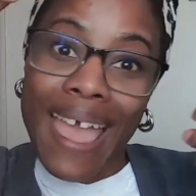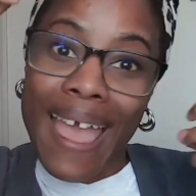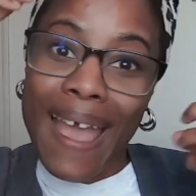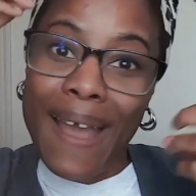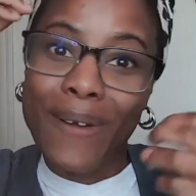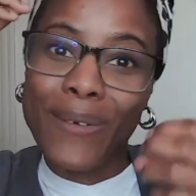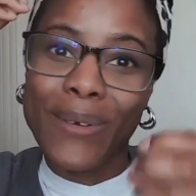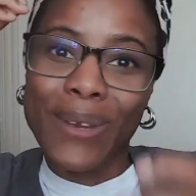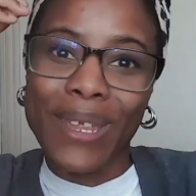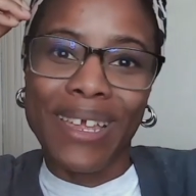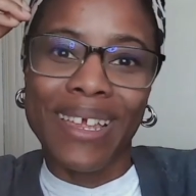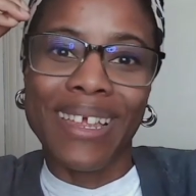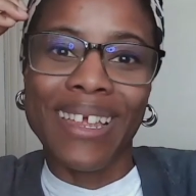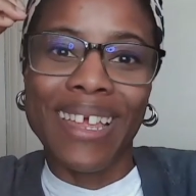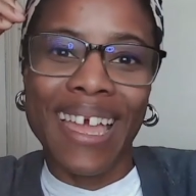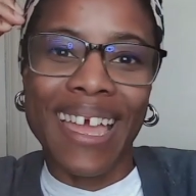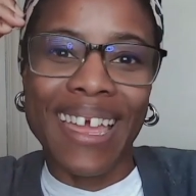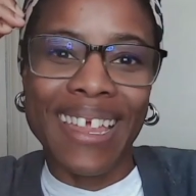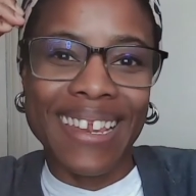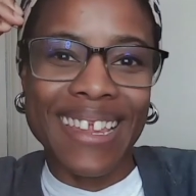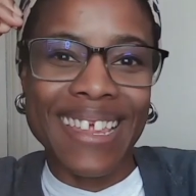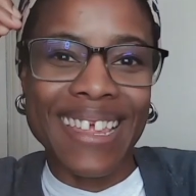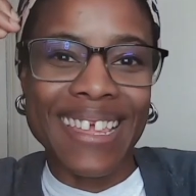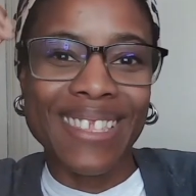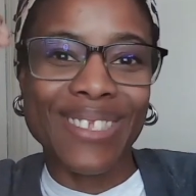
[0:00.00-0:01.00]
out
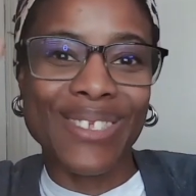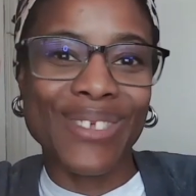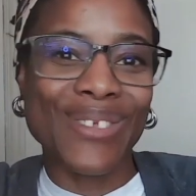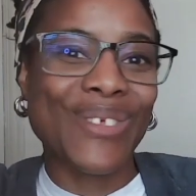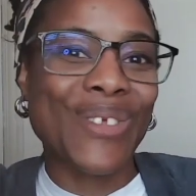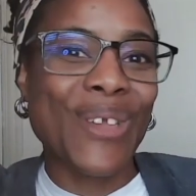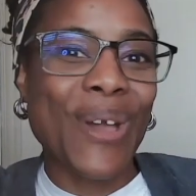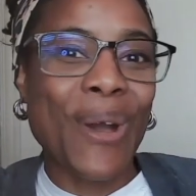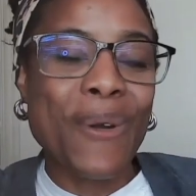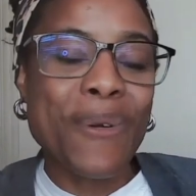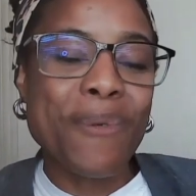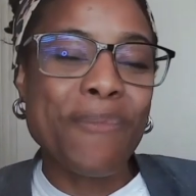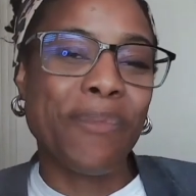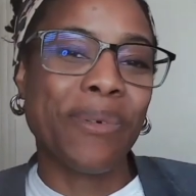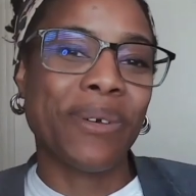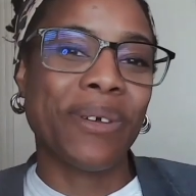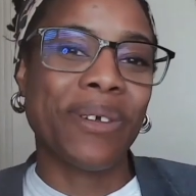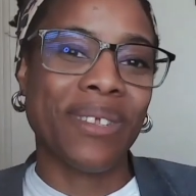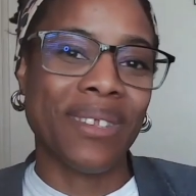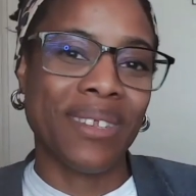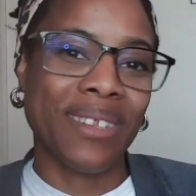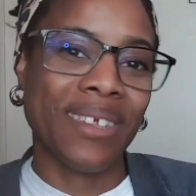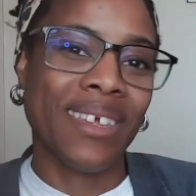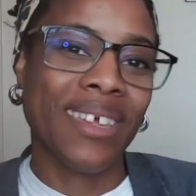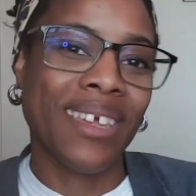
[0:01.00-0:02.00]
and into the
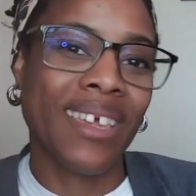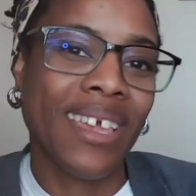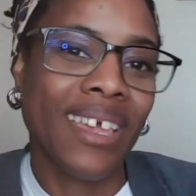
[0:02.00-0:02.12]
open.